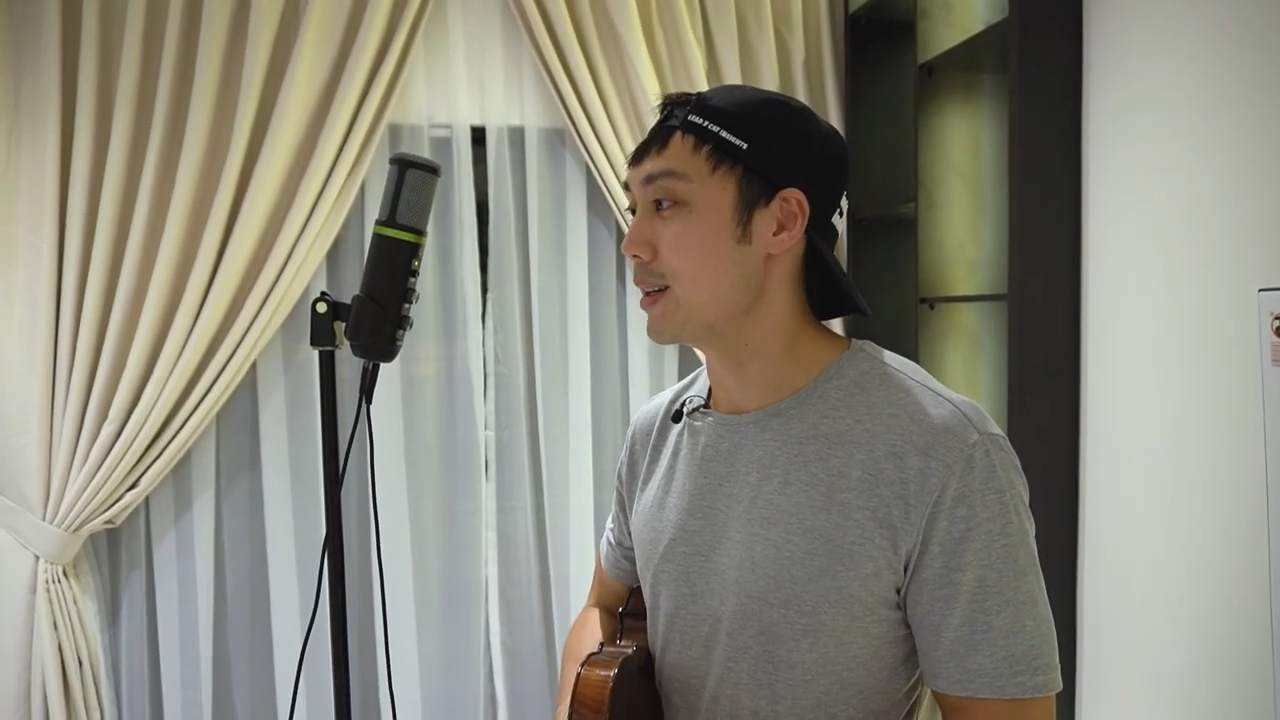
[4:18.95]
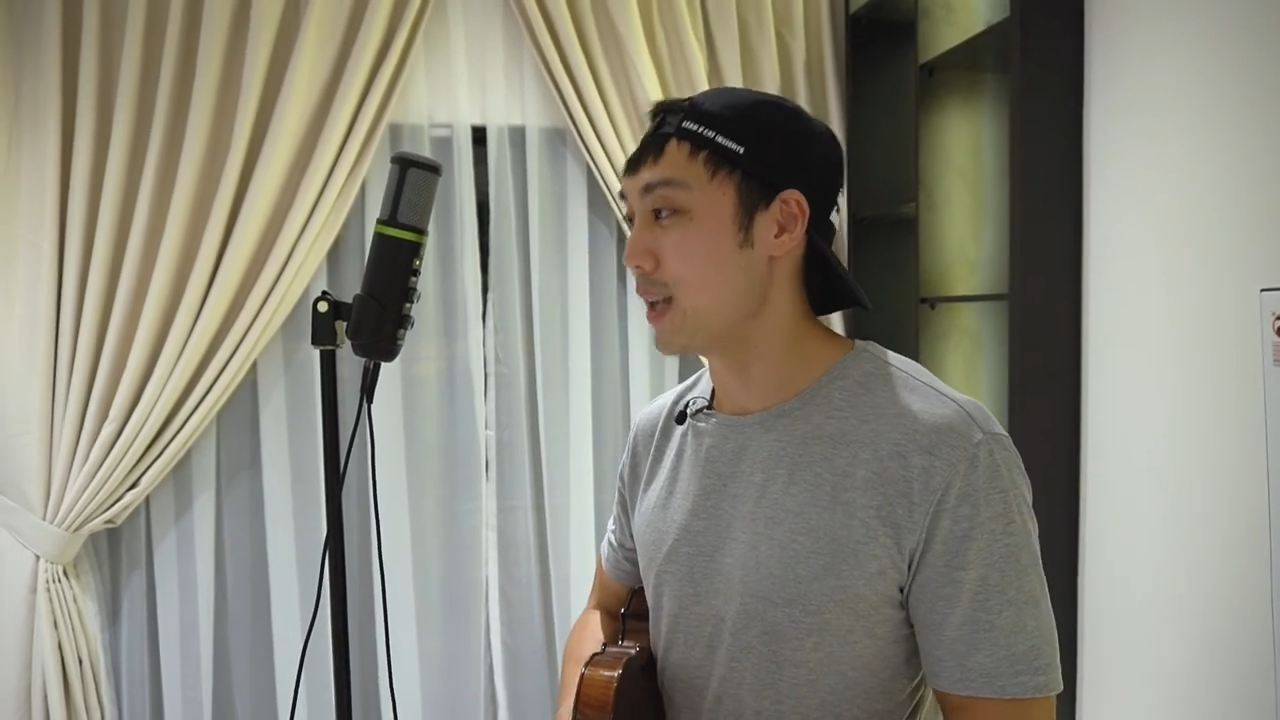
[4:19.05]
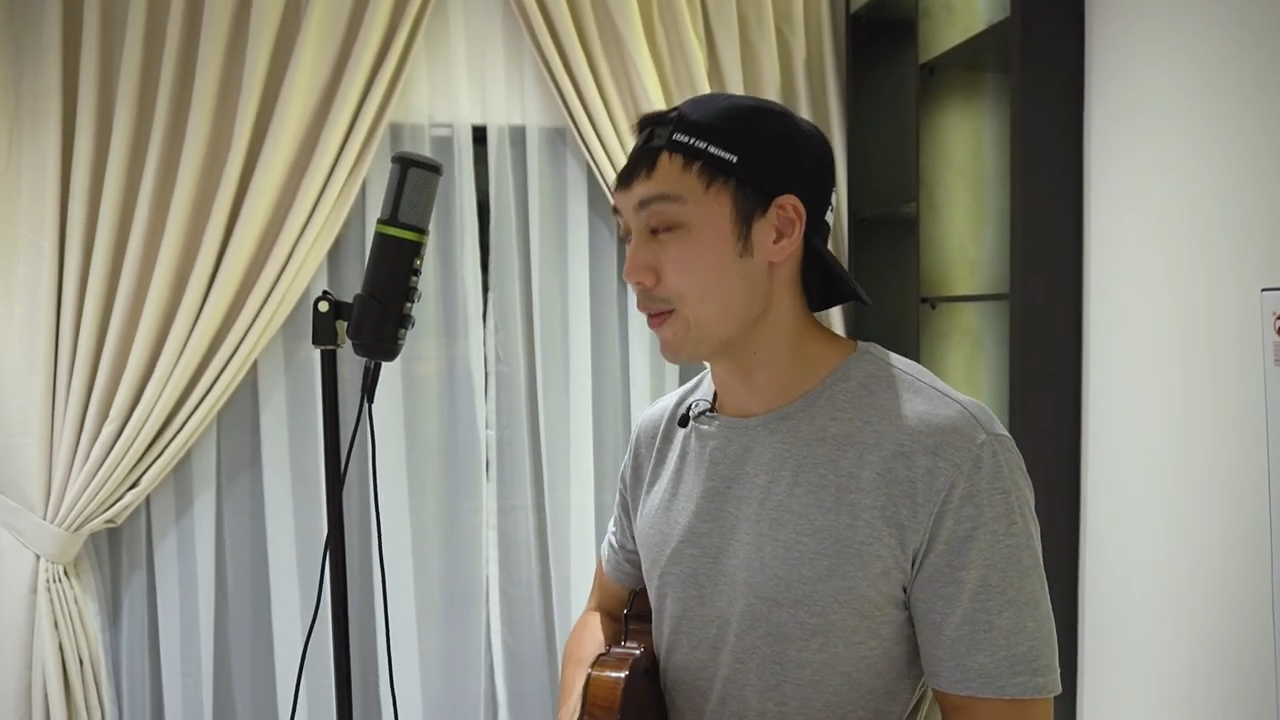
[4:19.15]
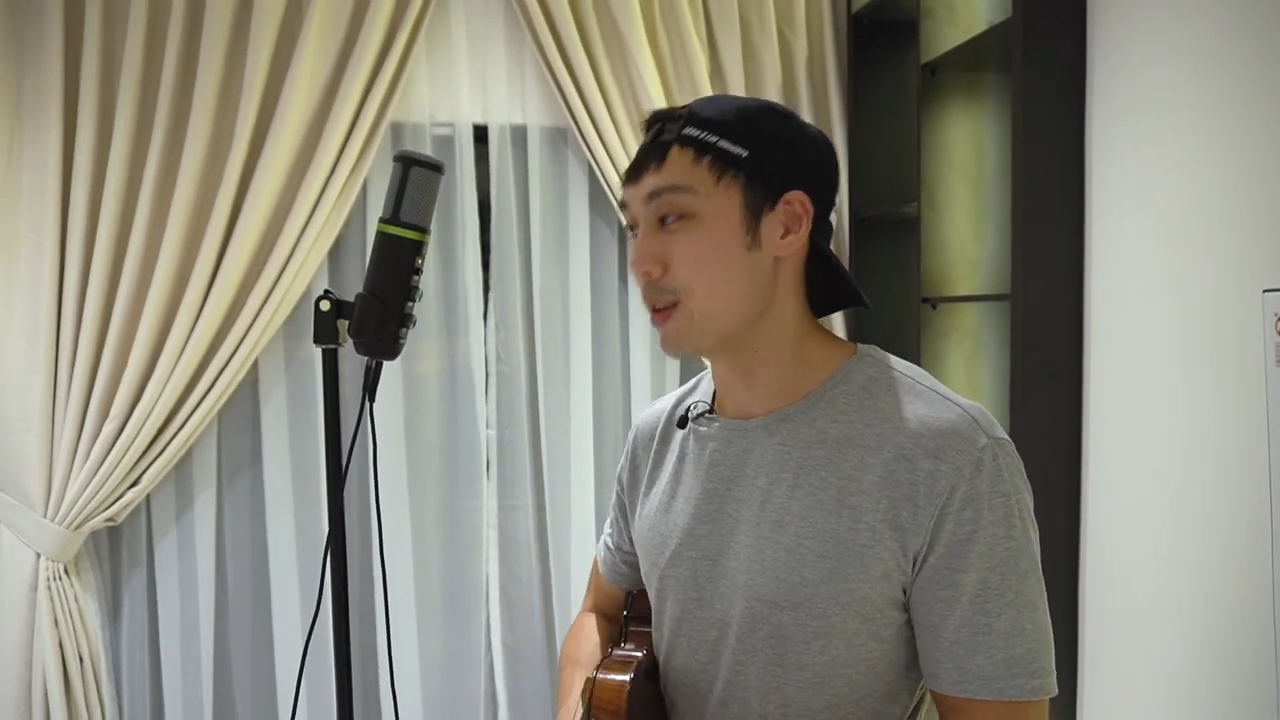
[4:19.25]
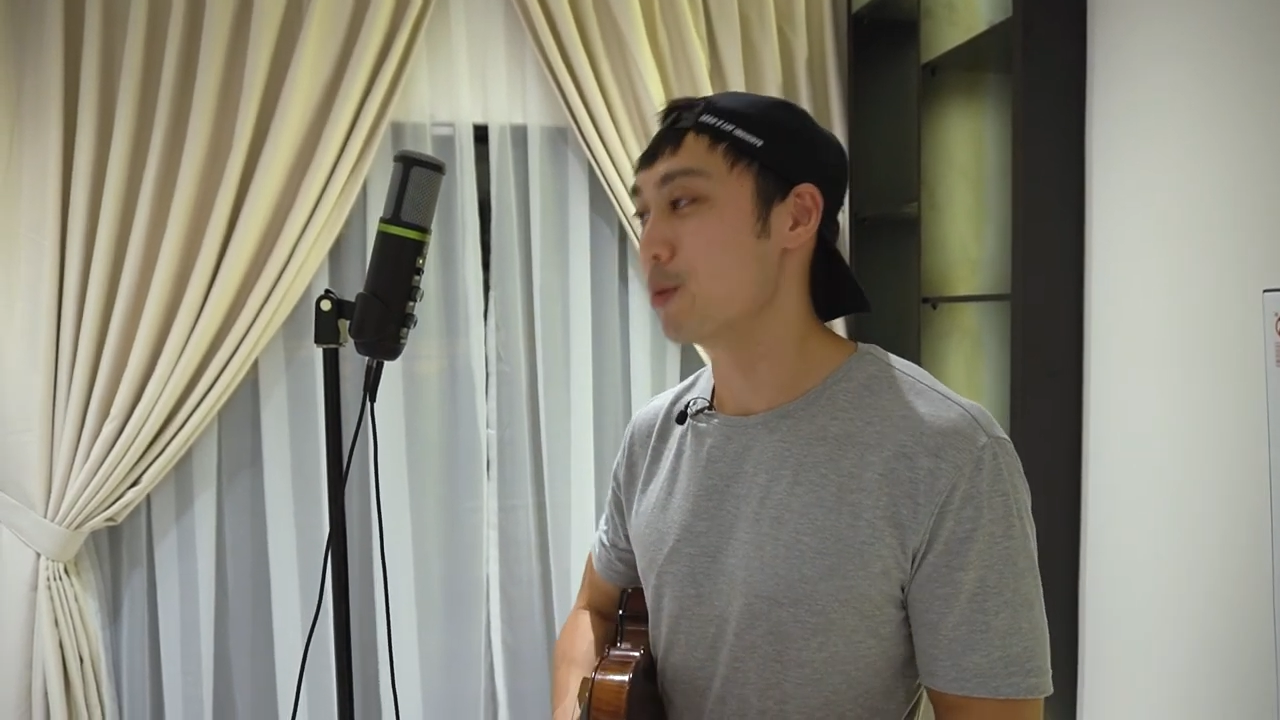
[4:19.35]

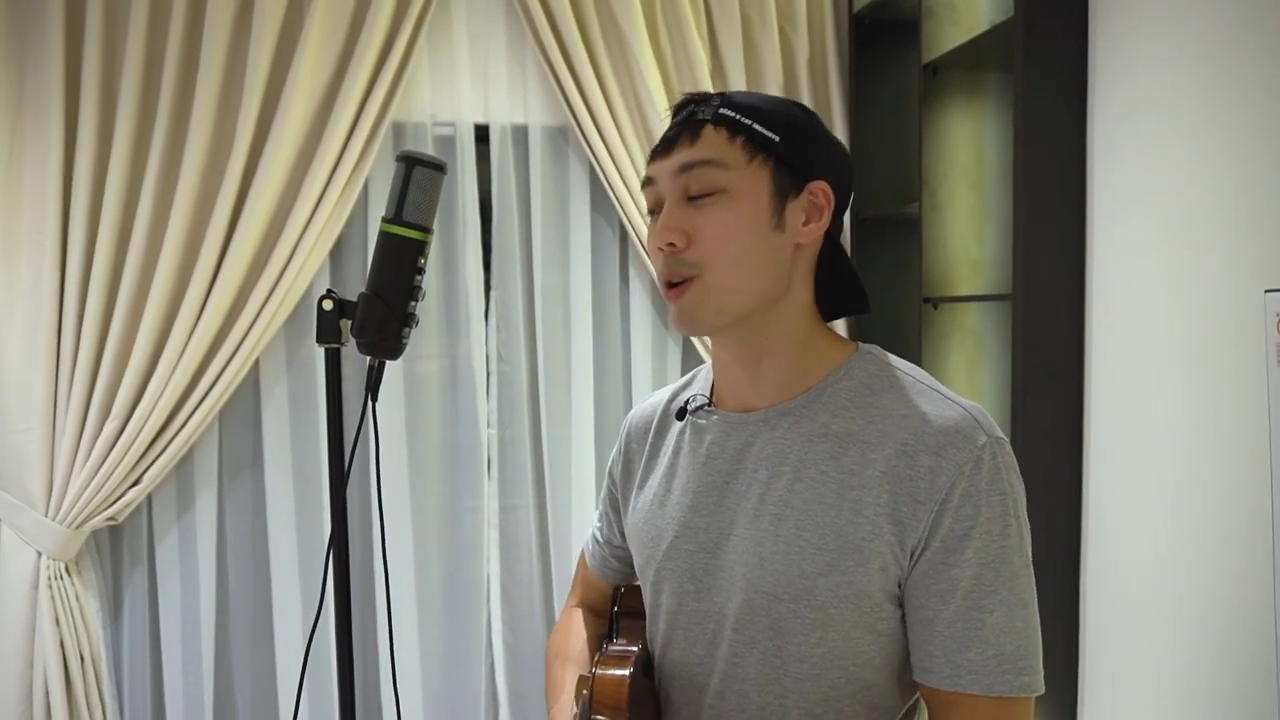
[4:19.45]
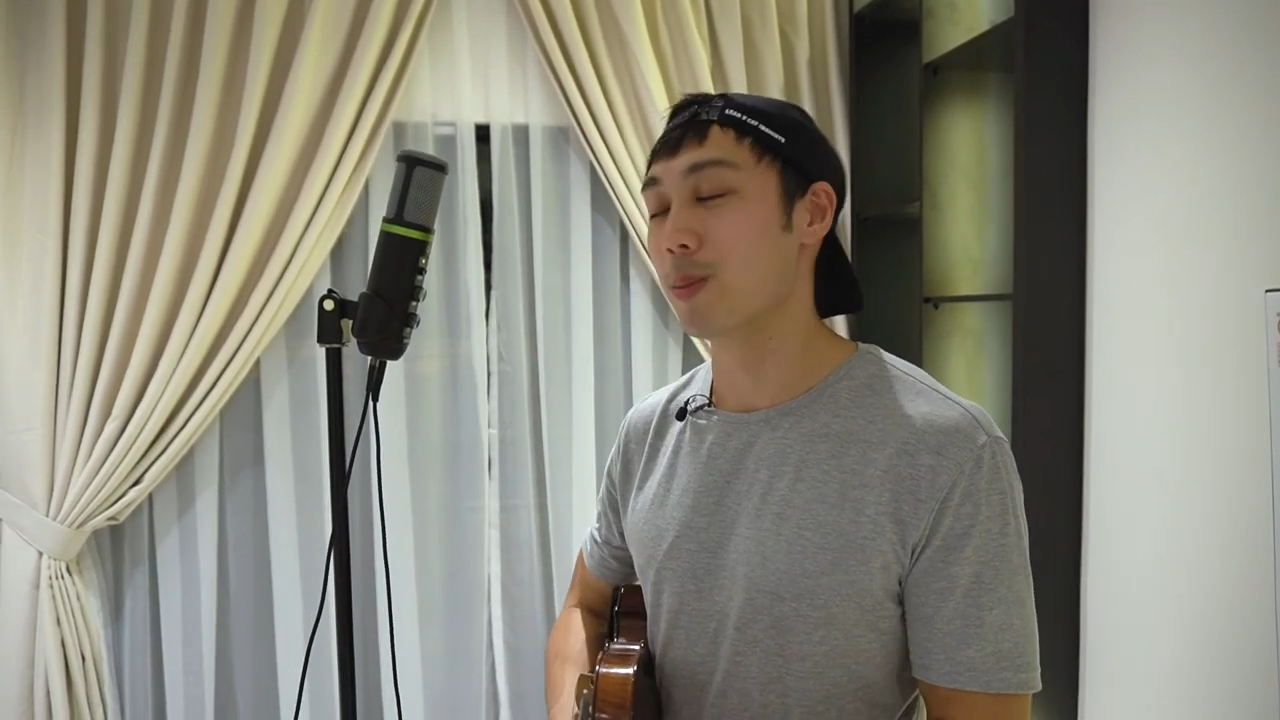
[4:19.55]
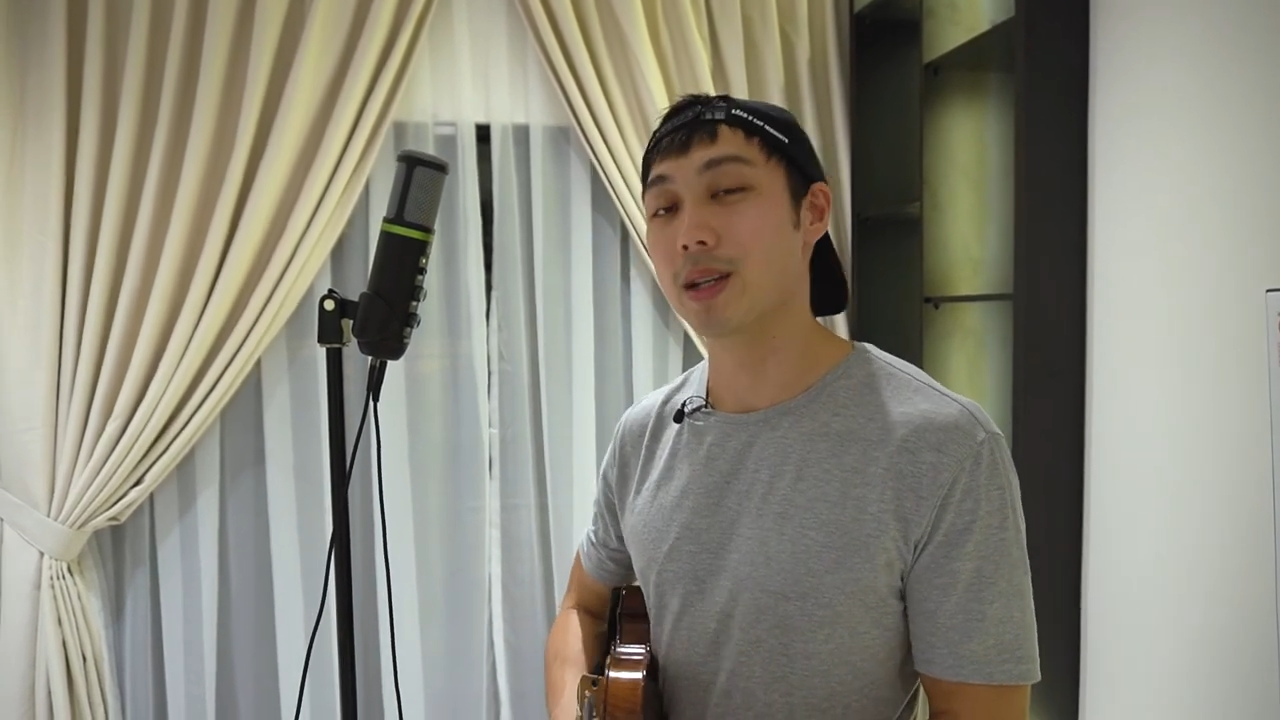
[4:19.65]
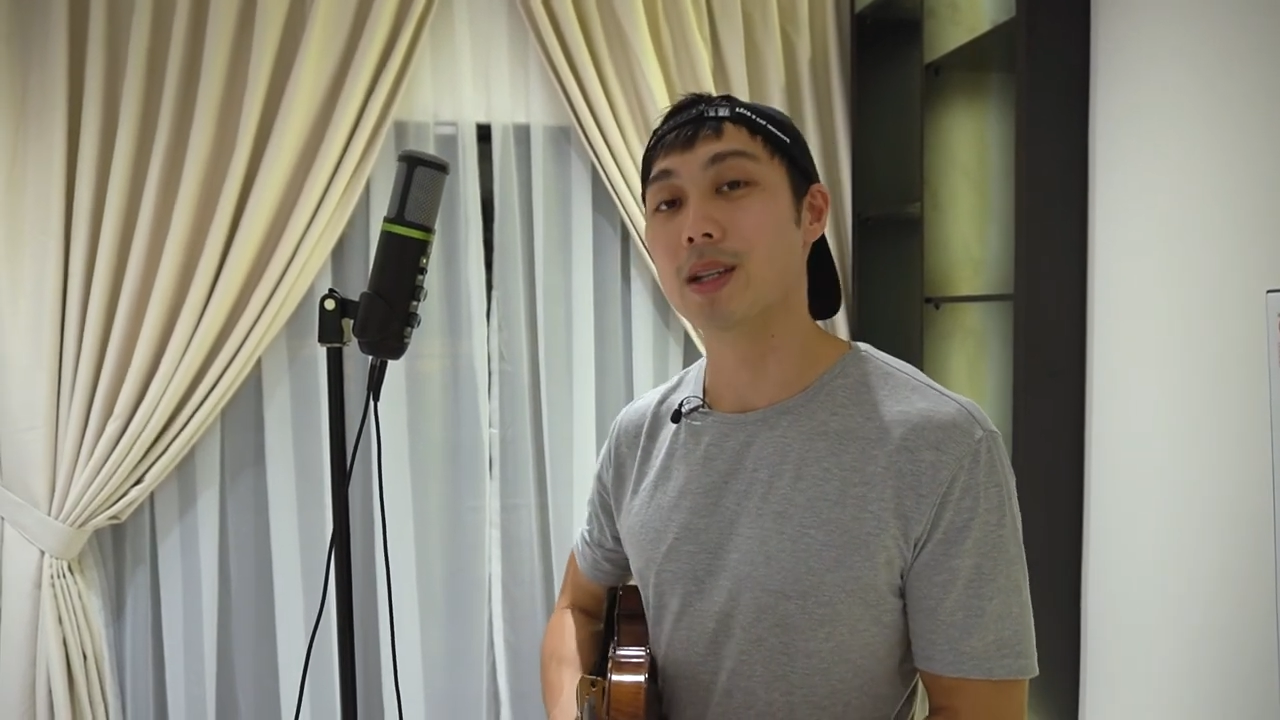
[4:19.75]
definitely recommend